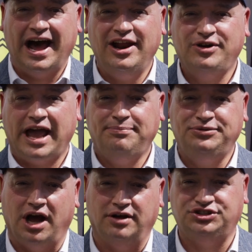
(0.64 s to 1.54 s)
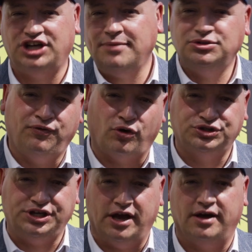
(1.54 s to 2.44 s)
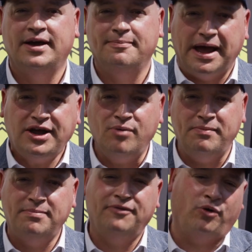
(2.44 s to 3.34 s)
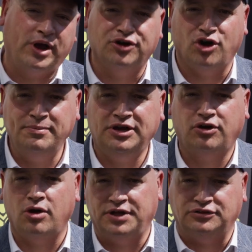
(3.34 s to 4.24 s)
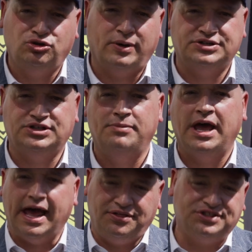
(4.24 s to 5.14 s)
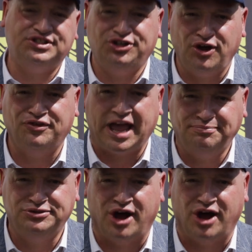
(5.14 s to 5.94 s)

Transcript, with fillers: Hello Cape Town, James here, Mayco Member for Economic Growth and Tourism at the City of Cape